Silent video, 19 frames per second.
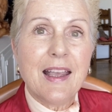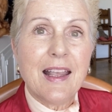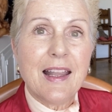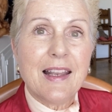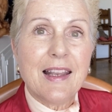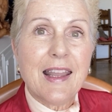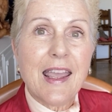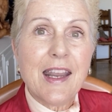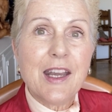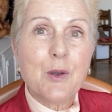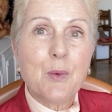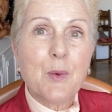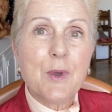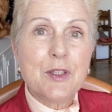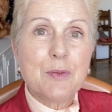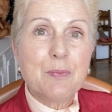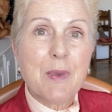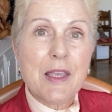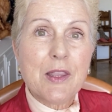Later, we
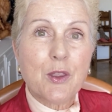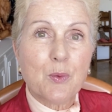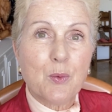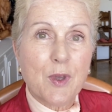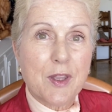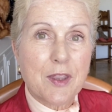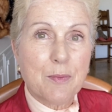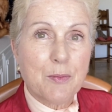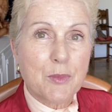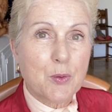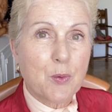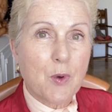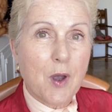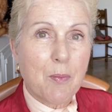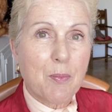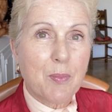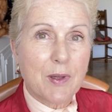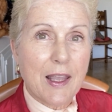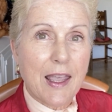speak the rhythms
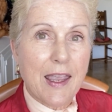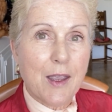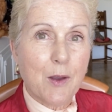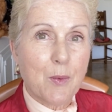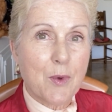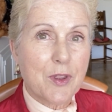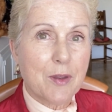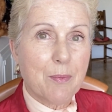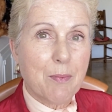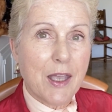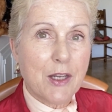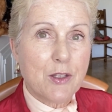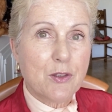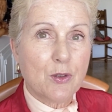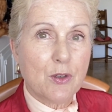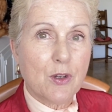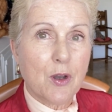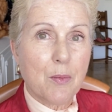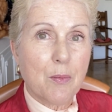while playing with a
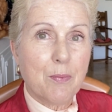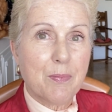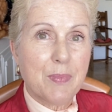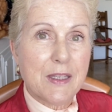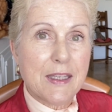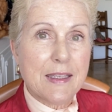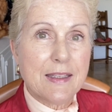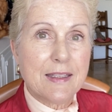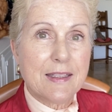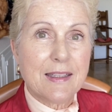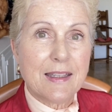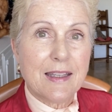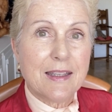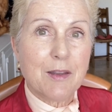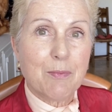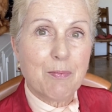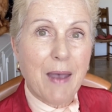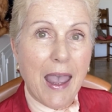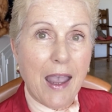metronome beat in
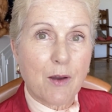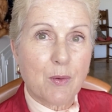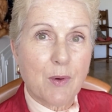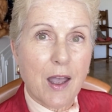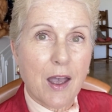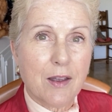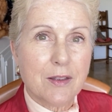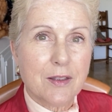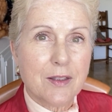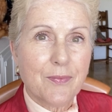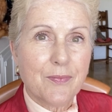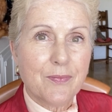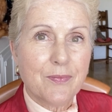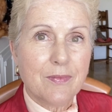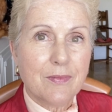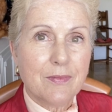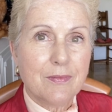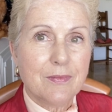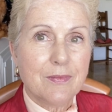the background.
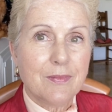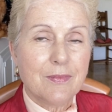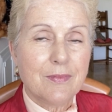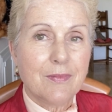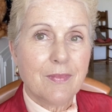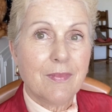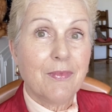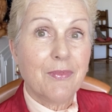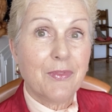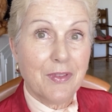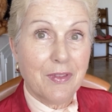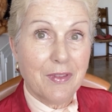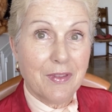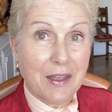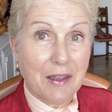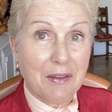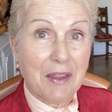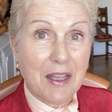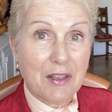
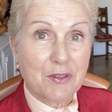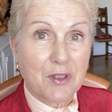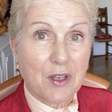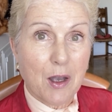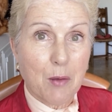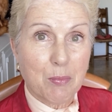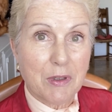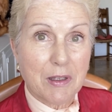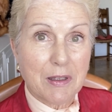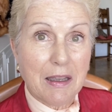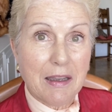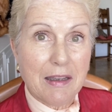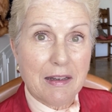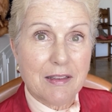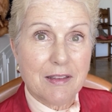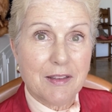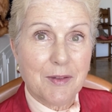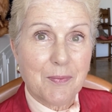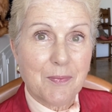Now that's
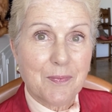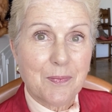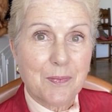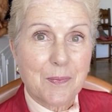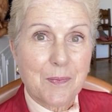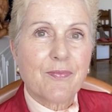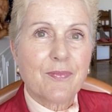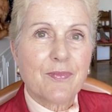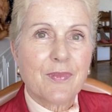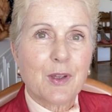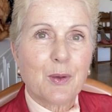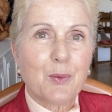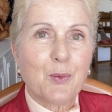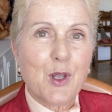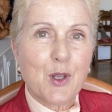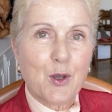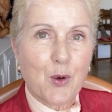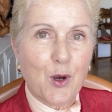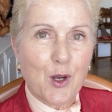complicated.
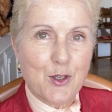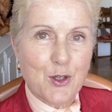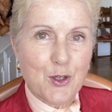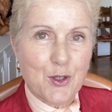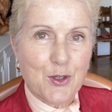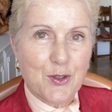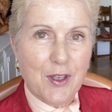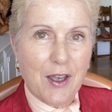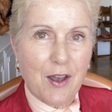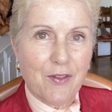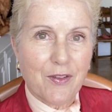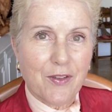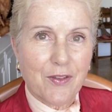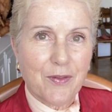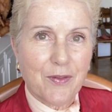Record yourself.